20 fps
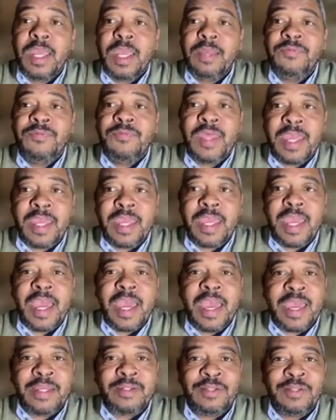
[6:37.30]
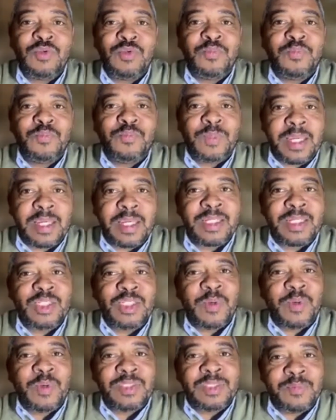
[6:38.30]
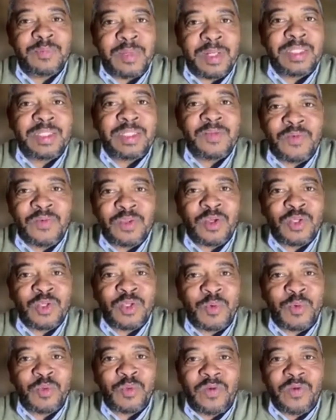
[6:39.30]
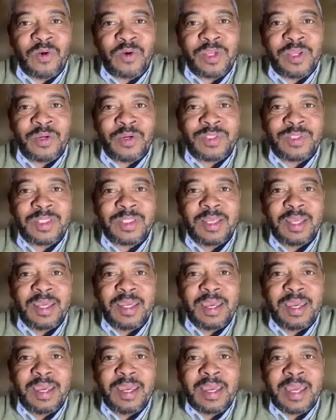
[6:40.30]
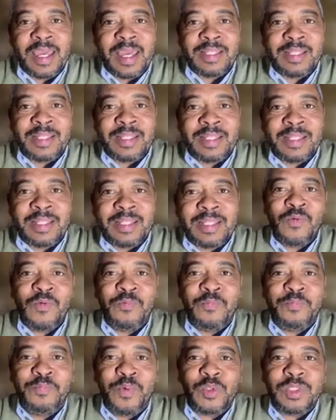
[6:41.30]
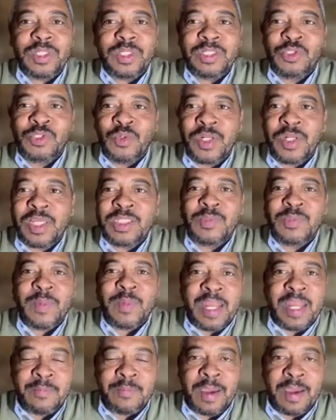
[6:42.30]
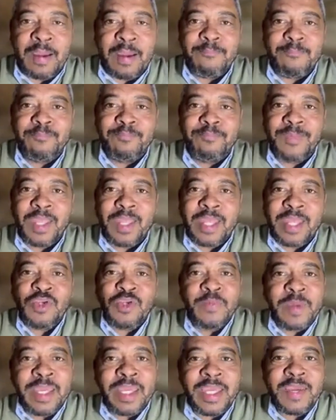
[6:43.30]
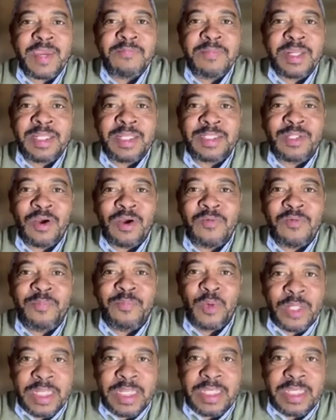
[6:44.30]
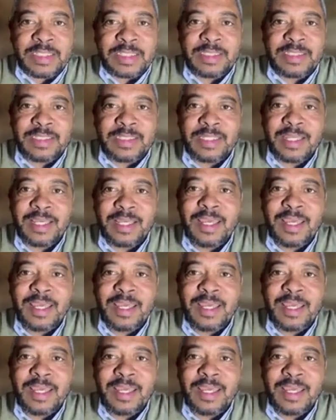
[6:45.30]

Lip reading: they had to take responsibility for those portfolios. And so if you put a Julius Malema and you make him Minister of Police,